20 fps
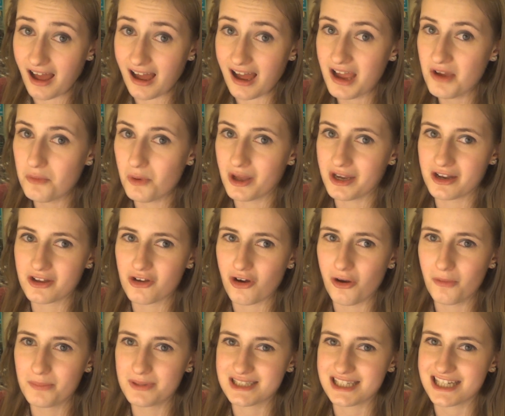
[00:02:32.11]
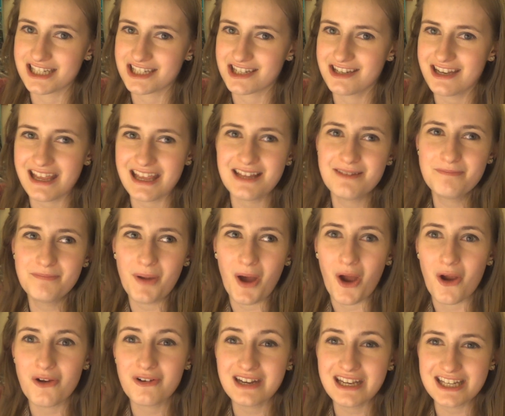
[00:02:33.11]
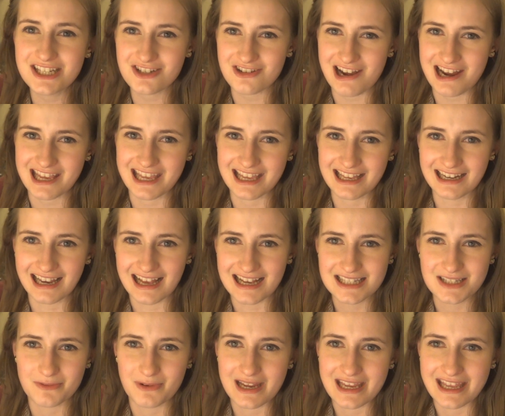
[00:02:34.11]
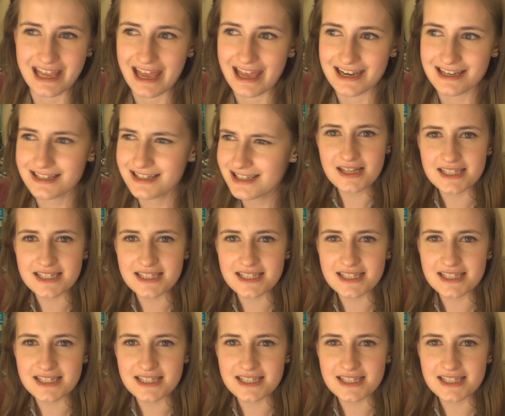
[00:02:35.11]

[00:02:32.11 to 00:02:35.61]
I won a competition in pony trekking last weekend.